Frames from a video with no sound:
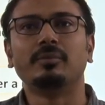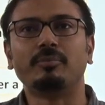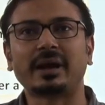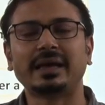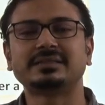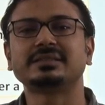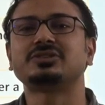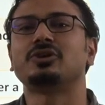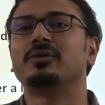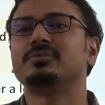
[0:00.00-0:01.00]

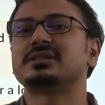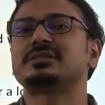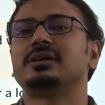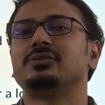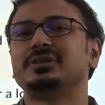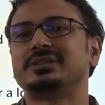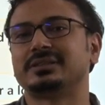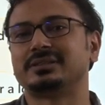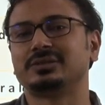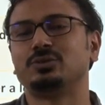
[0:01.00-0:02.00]
prices of the
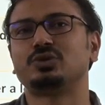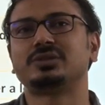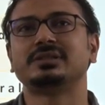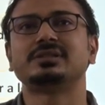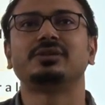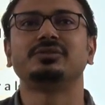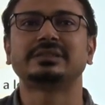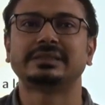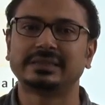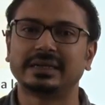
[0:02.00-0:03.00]
services, goods and
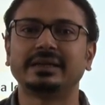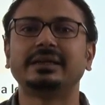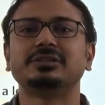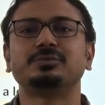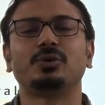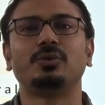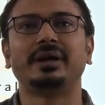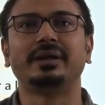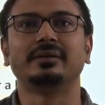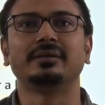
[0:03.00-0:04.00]
services that it is
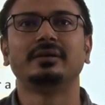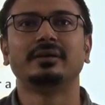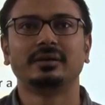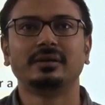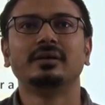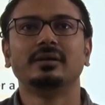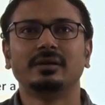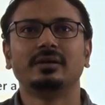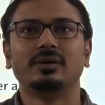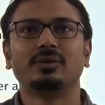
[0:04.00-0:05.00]
providing.
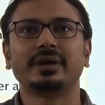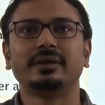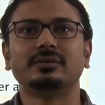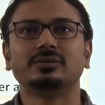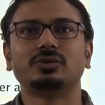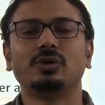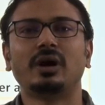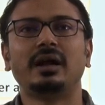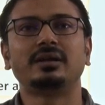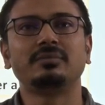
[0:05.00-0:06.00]
Okay,
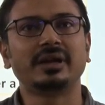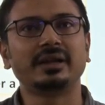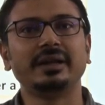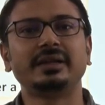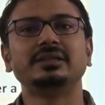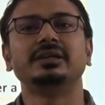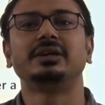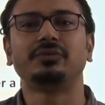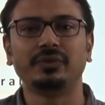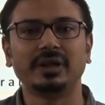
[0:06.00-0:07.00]
so ultimately it is,
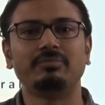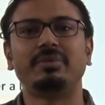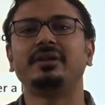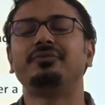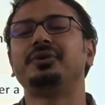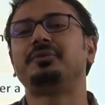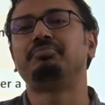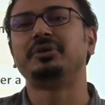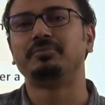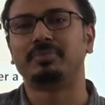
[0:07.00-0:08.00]
it will
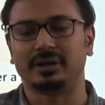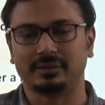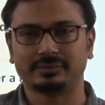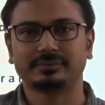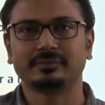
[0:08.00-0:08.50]
benefit people,